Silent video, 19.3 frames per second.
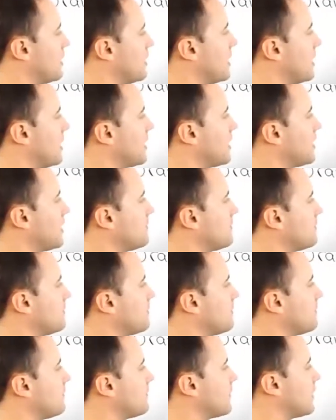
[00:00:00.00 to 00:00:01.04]
be hidden.
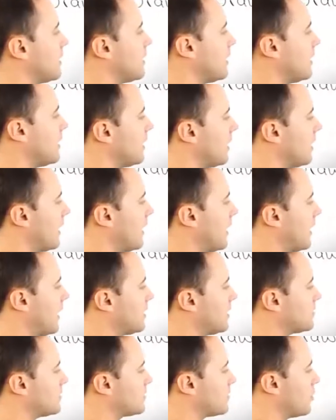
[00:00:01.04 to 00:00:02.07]

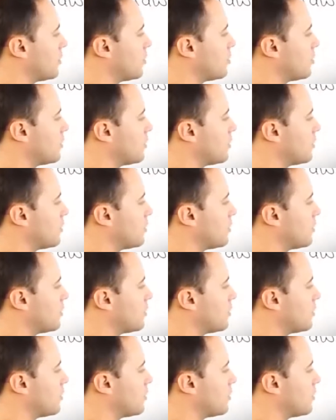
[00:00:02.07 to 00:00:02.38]
And so